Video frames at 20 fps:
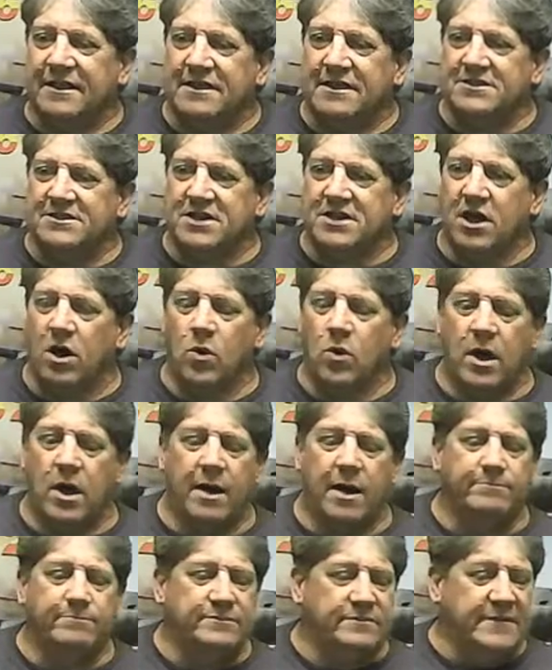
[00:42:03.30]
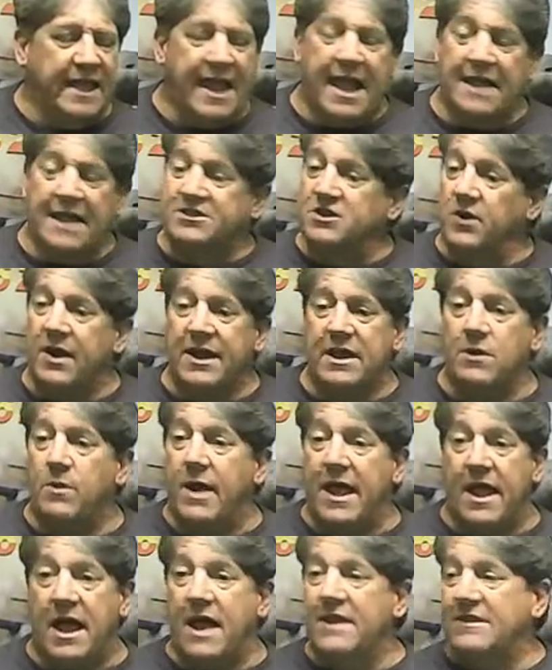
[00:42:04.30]
So, so
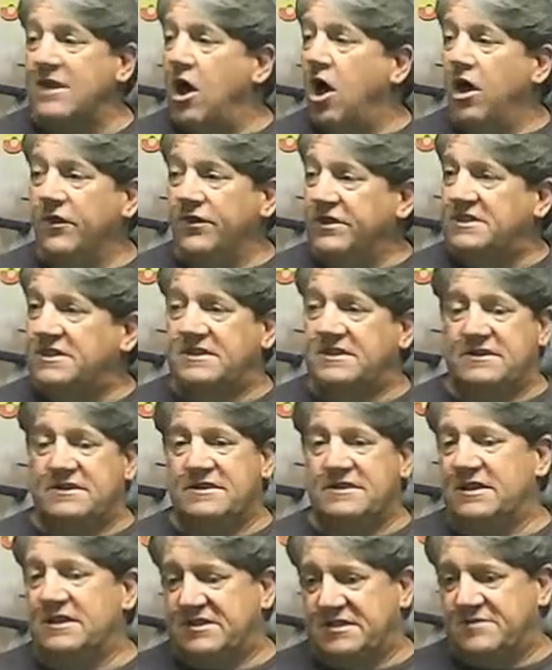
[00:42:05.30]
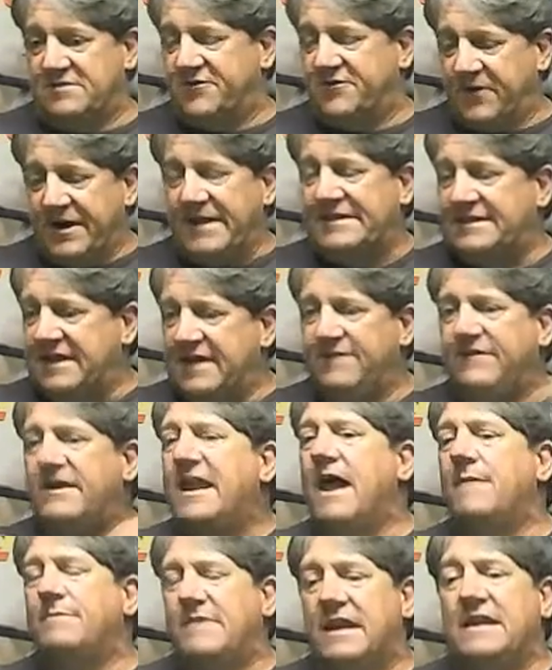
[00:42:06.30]
anyway, all this free TV
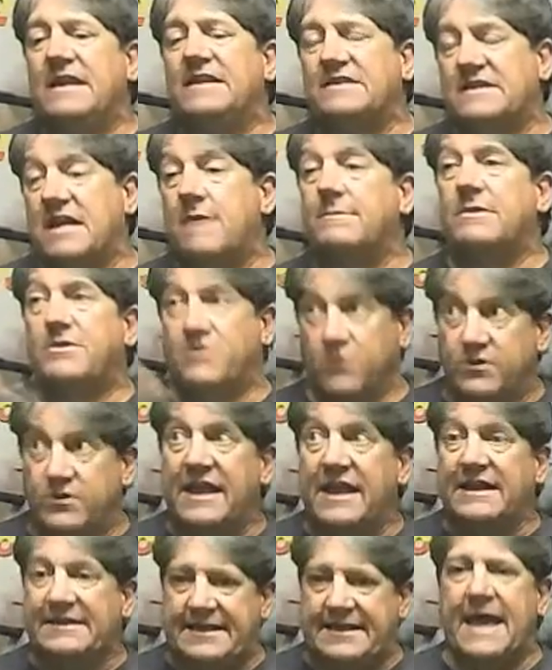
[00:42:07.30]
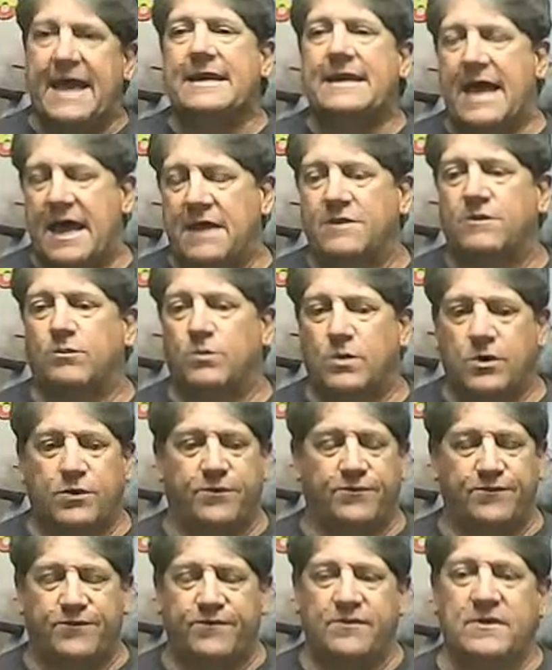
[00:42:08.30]
I'm getting is coming through the antenna on the
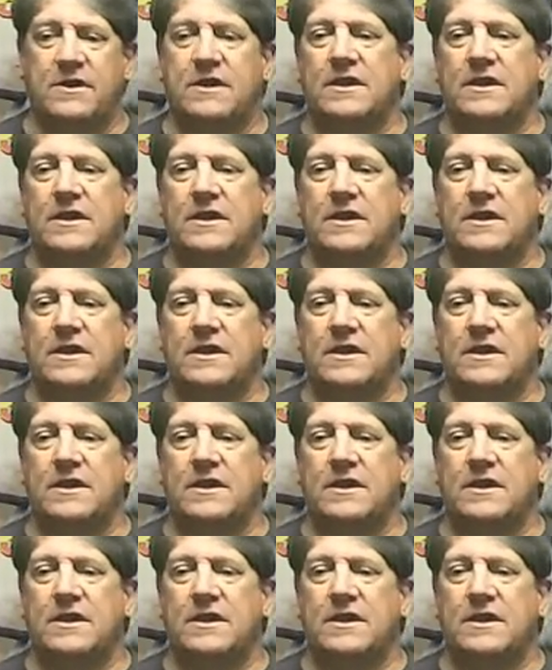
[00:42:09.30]
roof.